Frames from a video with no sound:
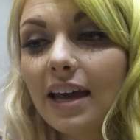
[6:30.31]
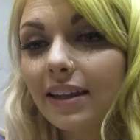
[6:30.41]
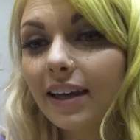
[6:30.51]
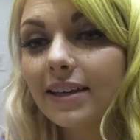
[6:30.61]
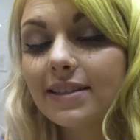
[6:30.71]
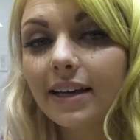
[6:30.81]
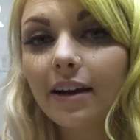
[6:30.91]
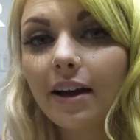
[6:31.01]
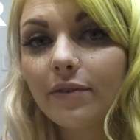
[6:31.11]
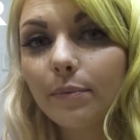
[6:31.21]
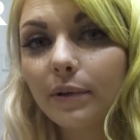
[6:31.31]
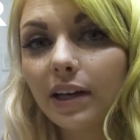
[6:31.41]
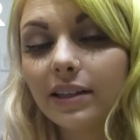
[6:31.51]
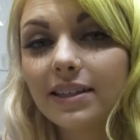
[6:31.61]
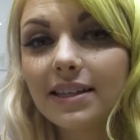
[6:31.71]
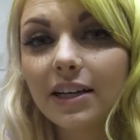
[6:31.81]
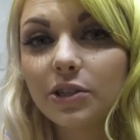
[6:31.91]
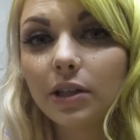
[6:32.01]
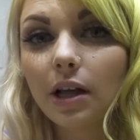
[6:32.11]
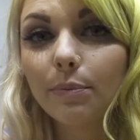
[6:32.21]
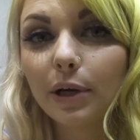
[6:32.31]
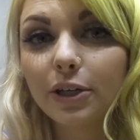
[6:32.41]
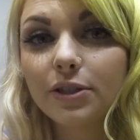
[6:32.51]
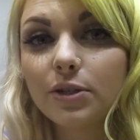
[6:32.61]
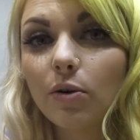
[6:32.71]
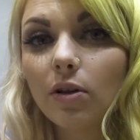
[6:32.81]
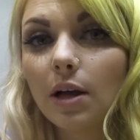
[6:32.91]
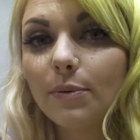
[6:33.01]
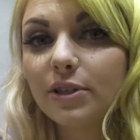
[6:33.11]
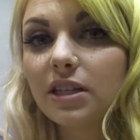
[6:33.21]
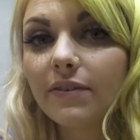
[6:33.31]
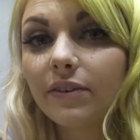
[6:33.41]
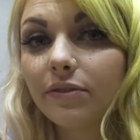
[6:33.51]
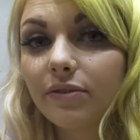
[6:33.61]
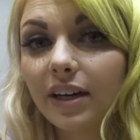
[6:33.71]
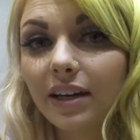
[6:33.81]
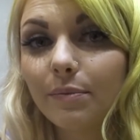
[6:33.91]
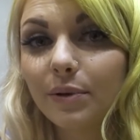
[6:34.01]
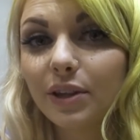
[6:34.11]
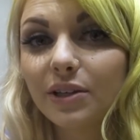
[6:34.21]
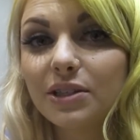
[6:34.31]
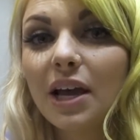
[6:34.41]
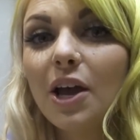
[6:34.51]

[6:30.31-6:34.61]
The case I got from LIAN is actually a lot bigger, so a lot more stuff can fit in it, but there's